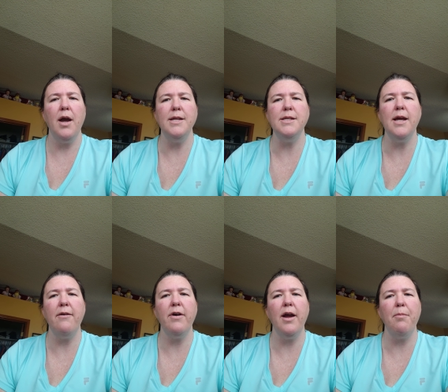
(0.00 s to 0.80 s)
I did
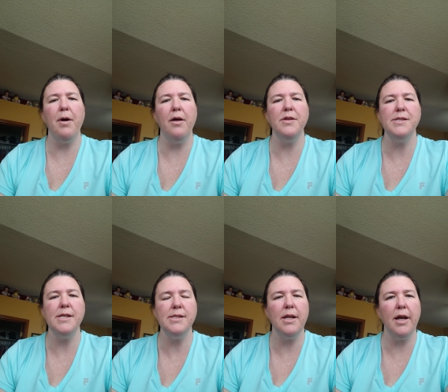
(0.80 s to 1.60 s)
have a
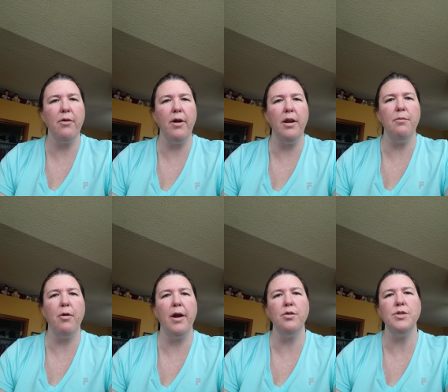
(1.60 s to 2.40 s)
hypothesis that I created
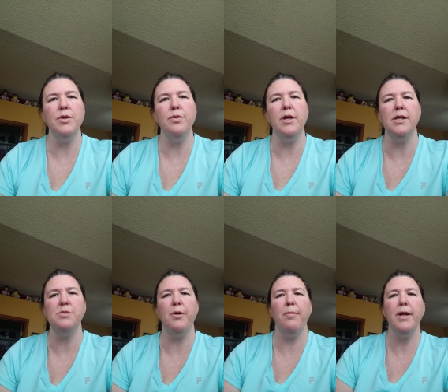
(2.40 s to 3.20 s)
prior to the
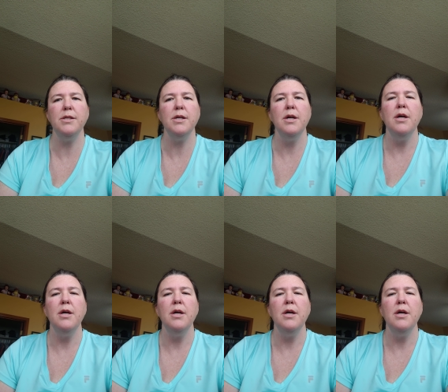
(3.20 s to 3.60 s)
experiment,